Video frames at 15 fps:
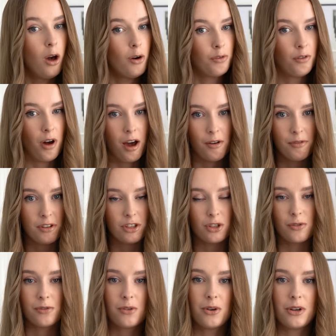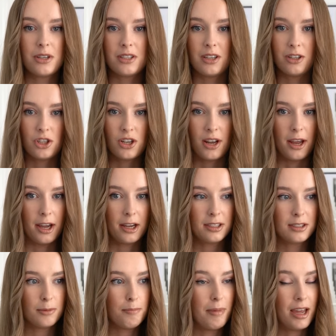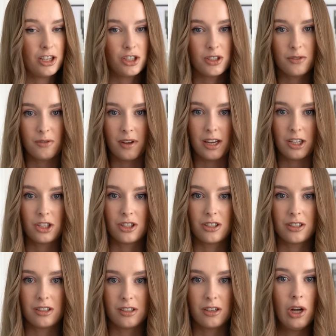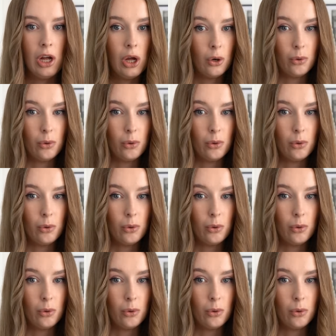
Farfetch of course I checked, Matches Fashion,